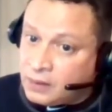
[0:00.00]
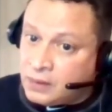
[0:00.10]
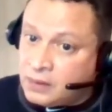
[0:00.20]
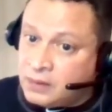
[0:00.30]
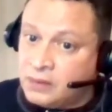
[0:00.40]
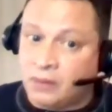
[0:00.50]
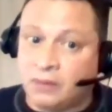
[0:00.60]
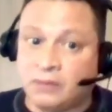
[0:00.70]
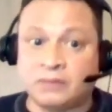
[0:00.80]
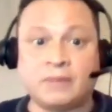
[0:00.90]
Look, you know,
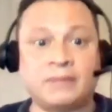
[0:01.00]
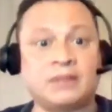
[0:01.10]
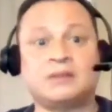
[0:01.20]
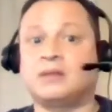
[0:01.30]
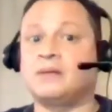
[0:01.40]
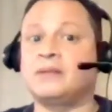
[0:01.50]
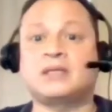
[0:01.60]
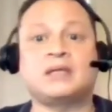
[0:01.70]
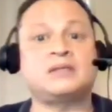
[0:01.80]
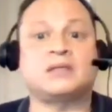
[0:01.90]
look, that's, let me let me
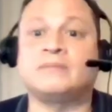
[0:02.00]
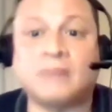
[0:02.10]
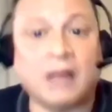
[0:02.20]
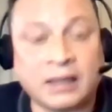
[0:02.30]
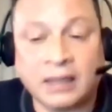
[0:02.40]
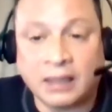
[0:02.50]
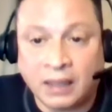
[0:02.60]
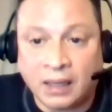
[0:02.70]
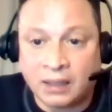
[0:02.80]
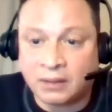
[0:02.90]
tell you something. I,
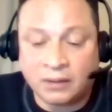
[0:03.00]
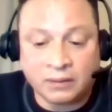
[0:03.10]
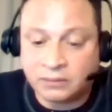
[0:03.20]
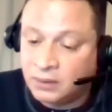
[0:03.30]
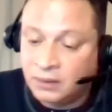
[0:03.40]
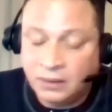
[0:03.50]
I, I you know,